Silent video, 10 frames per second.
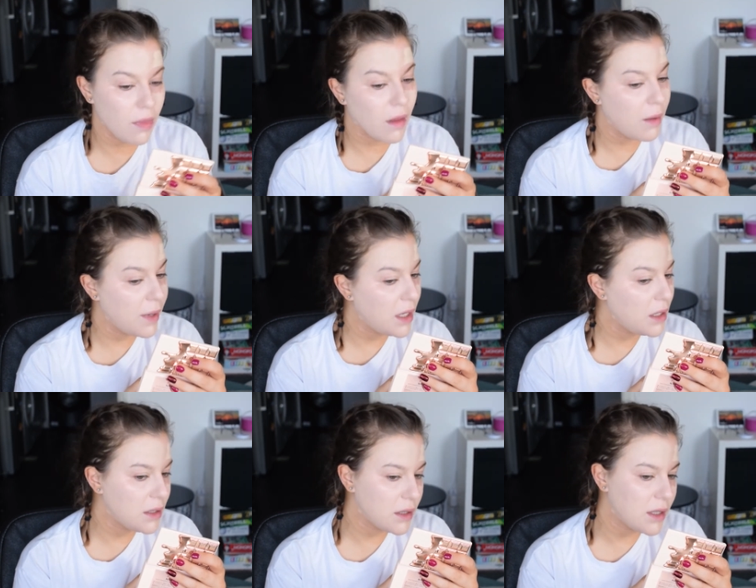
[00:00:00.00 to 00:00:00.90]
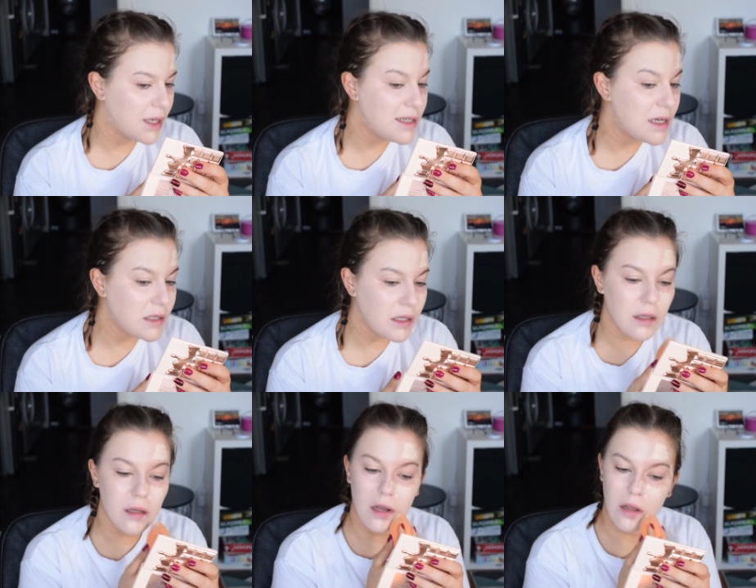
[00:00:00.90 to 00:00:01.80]
I mean, it doesn't
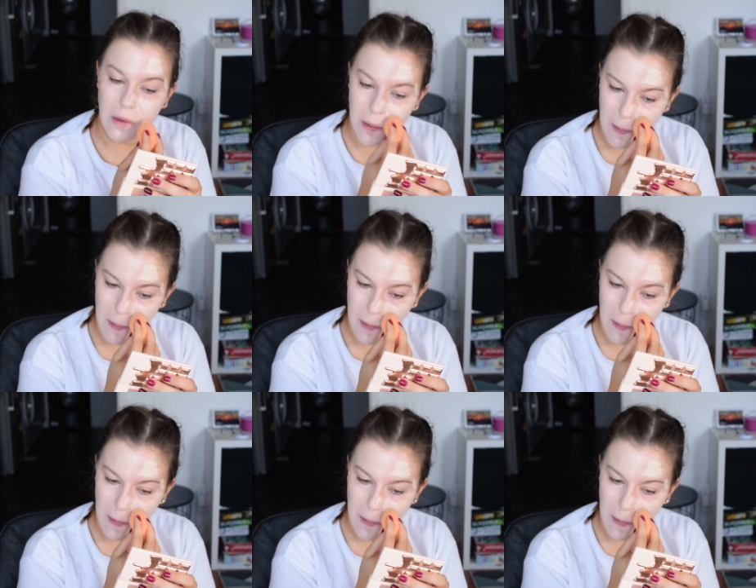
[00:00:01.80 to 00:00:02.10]
look...